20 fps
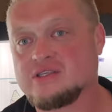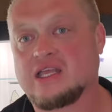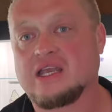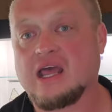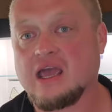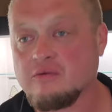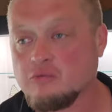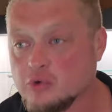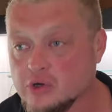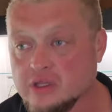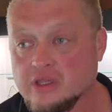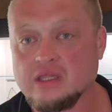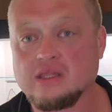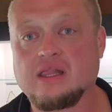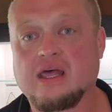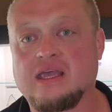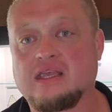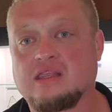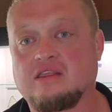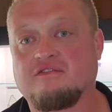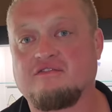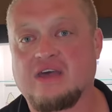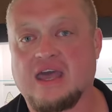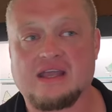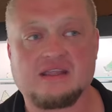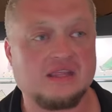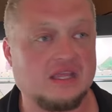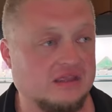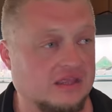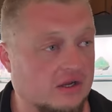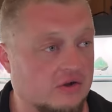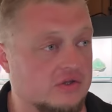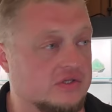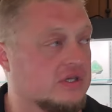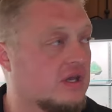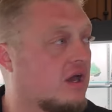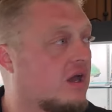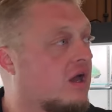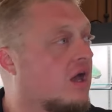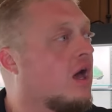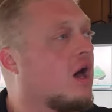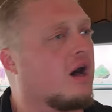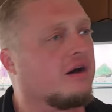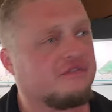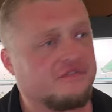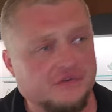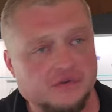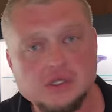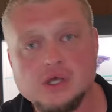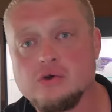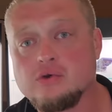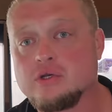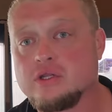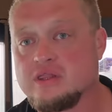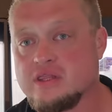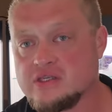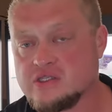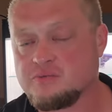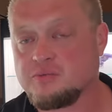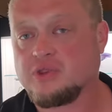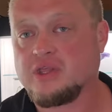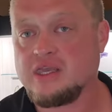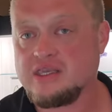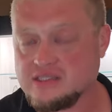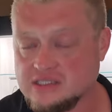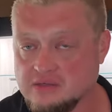And I really like the fact that there's a flow to this place.